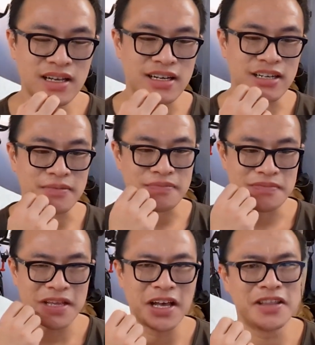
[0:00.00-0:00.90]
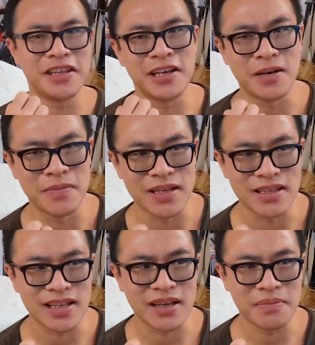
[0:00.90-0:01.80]
Um, healthy gum
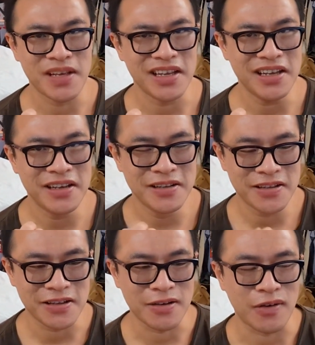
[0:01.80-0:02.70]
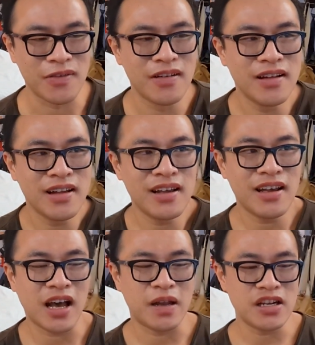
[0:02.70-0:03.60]
is like pink. So
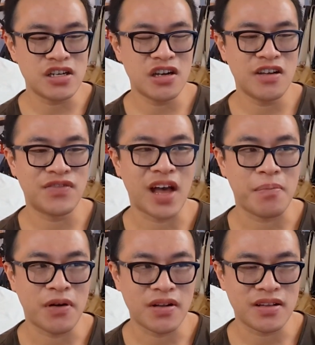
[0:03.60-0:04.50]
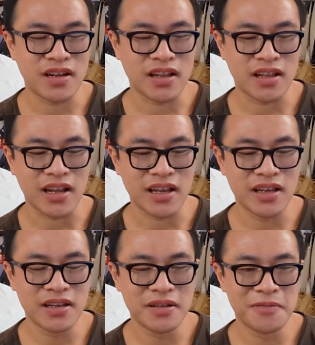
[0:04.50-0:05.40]
I'm not sure if that part's gonna like
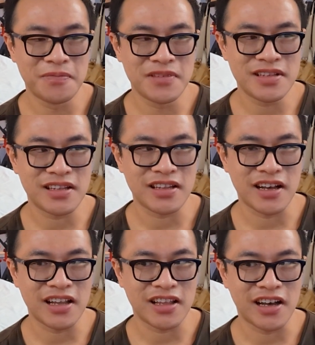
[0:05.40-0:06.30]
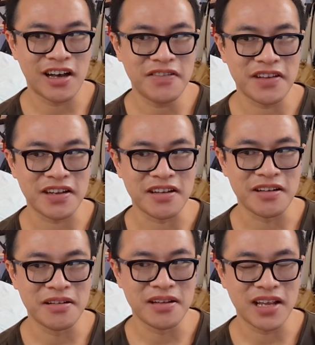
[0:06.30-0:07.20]
slough off
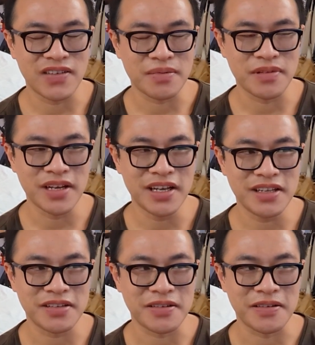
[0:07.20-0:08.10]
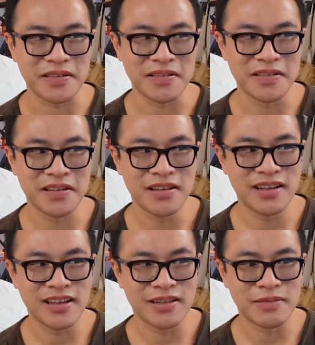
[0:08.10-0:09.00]
and get replaced, or
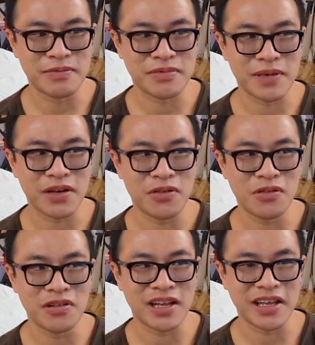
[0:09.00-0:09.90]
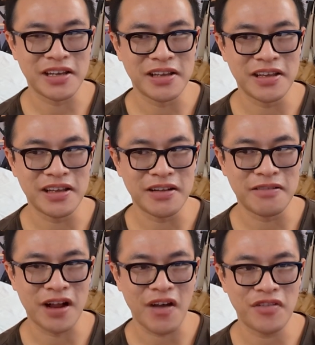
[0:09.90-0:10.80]
if my whole like
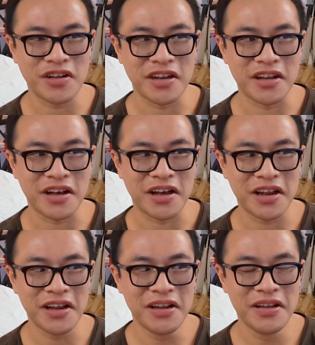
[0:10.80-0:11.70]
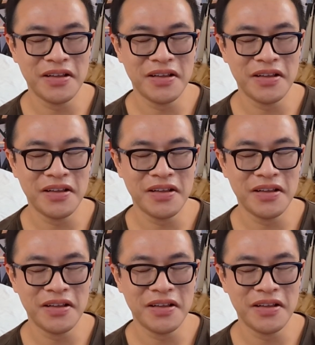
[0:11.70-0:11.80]
graft gonna die.